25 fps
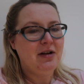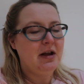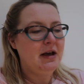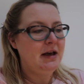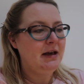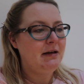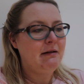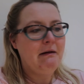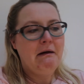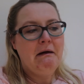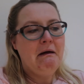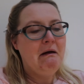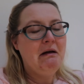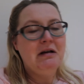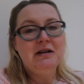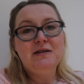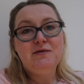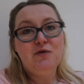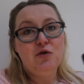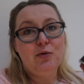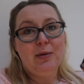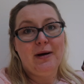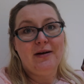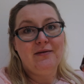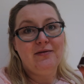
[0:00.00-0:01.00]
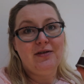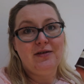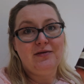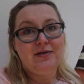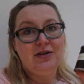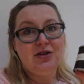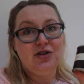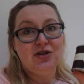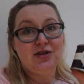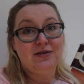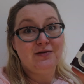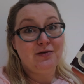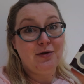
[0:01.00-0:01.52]
Like, it's
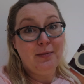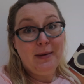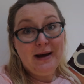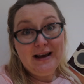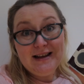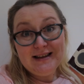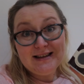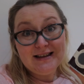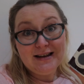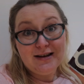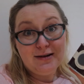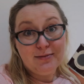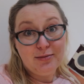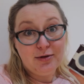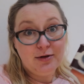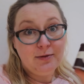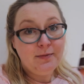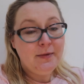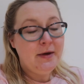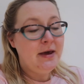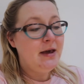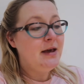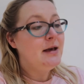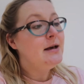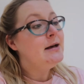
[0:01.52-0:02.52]
£4.50 just for a paint sample.